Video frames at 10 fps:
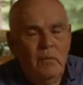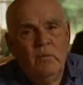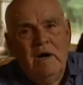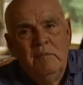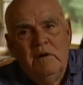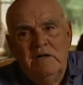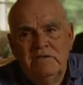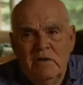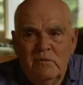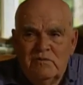Well, Mutt
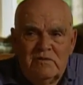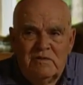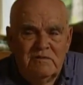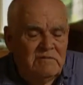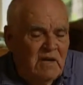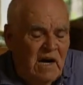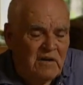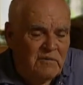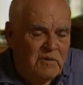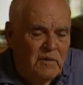Jones was a, I
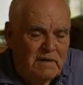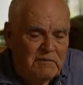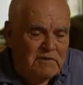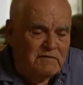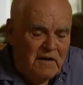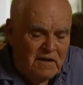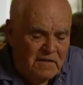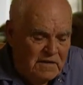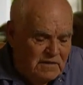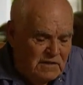don't know. He was a fellow
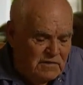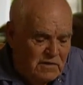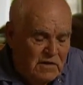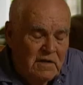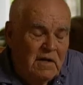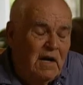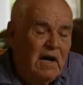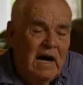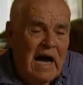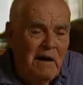that just
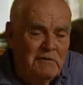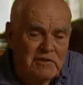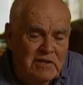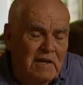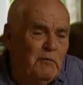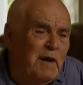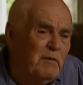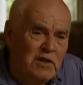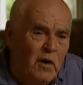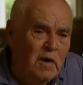I would say we
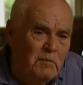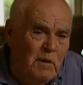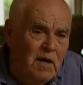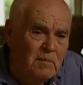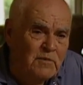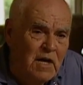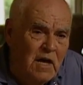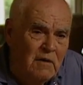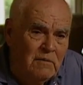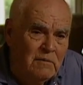would call him bums
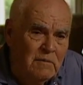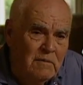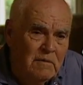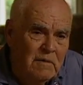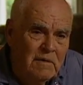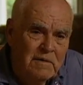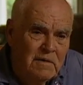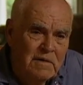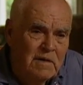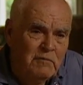now.
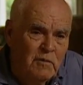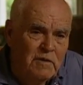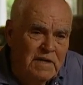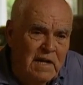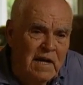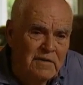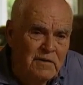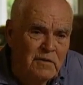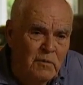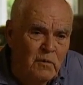Didn't want to get out and
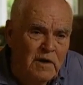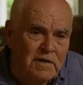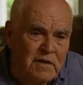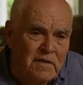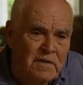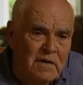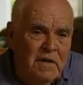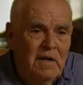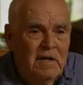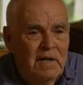do no work, nothing. And
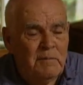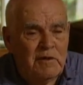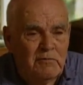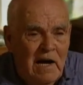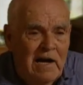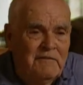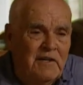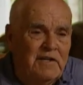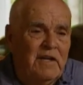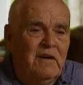him and his wife
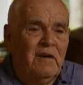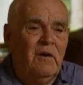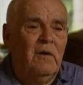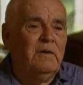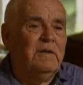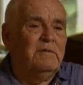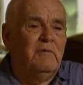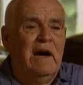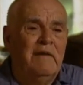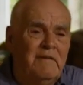didn't get along, and his
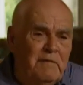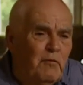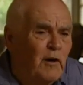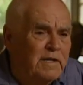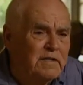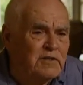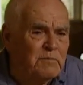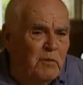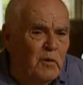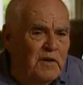wife worked and
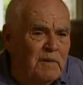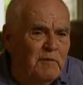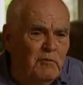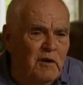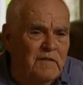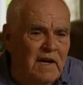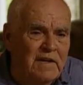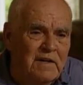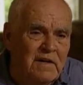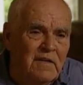supported him in one
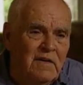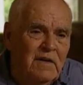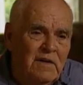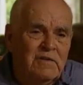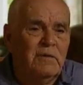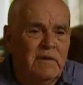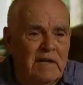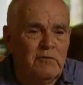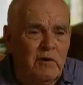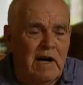thing and another. So
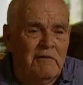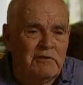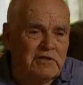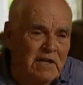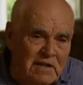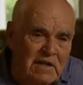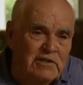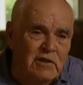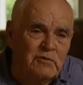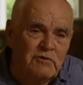that's where I was saying they
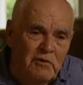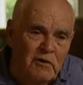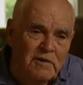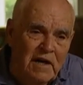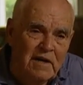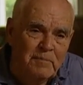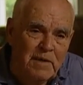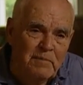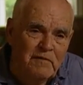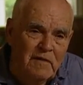chose the wrong kind of
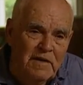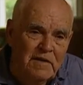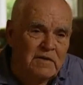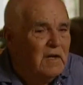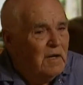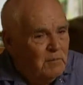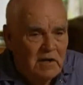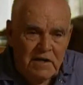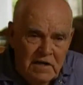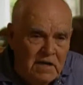people for leaders.
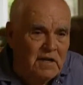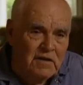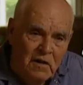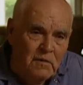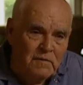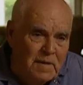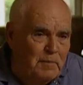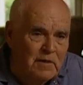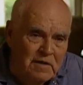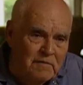But he did talk
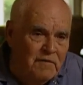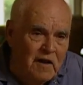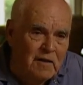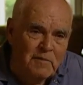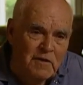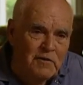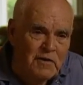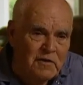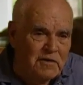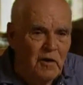people into following. You know,
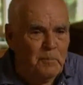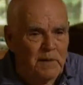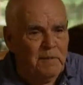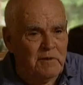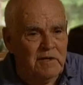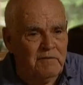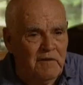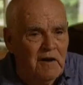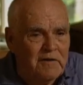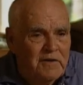you can talk people into
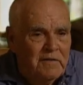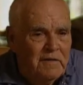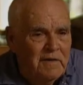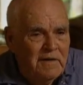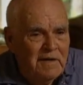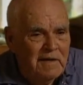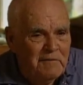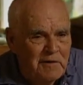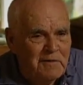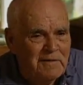following you
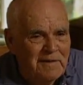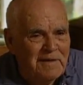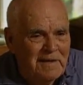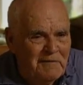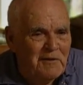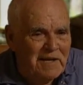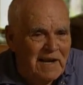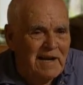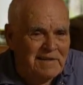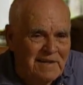if you if you get
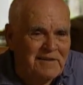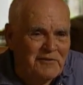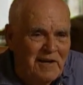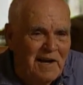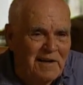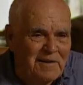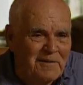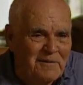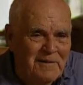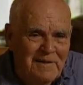out there and try. You
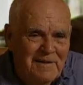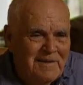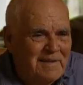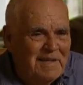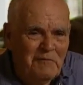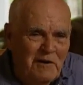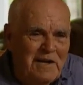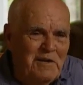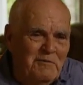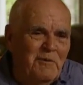know, any
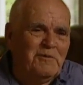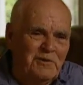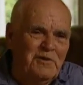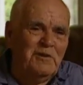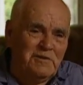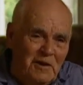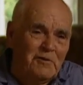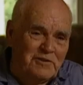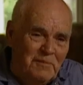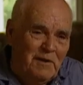way you want to, you can
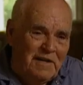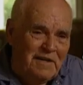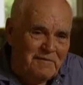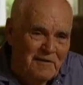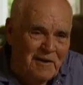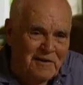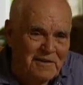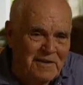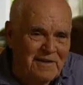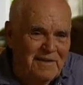talk somebody into following you.